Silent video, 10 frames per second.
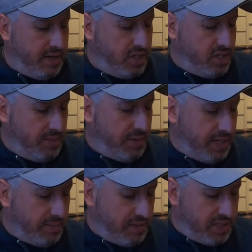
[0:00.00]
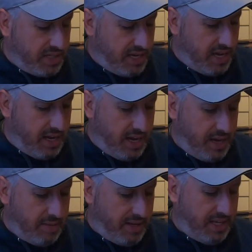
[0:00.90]
GBWC,
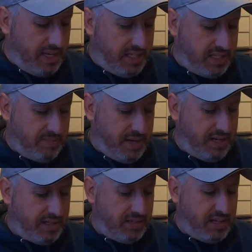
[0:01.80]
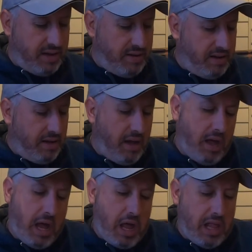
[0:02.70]
and my kids have been sort of going,
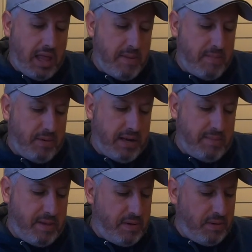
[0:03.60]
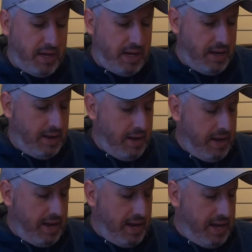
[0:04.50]
"Oh, let me build it."
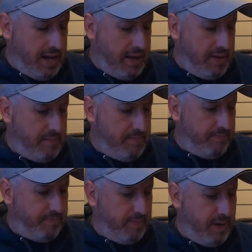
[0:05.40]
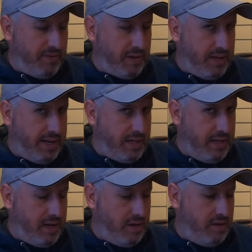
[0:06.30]
And I've gone like,
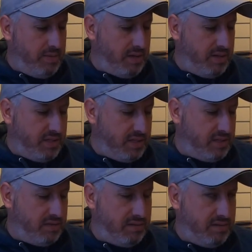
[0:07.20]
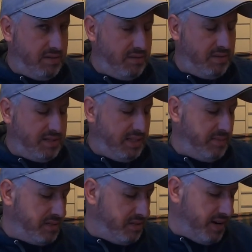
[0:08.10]
no, because it was a
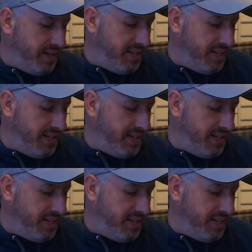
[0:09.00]
limited run